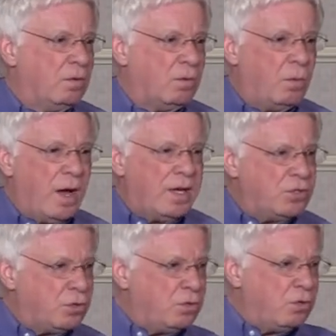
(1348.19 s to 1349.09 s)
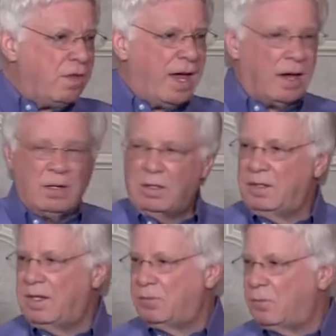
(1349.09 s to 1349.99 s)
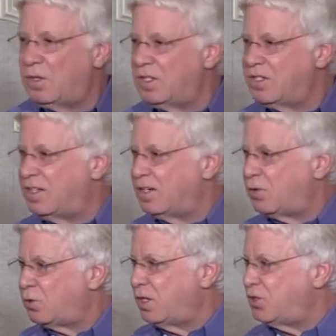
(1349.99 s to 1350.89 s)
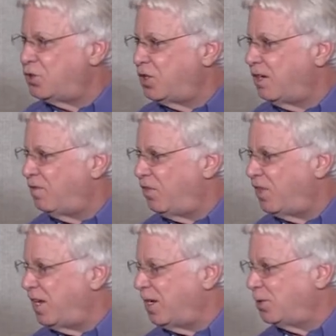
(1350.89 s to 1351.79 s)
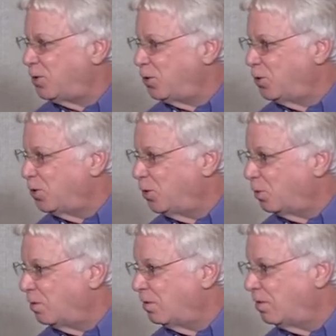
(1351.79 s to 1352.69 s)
Well, why did you do that? It was the Christian thing to do.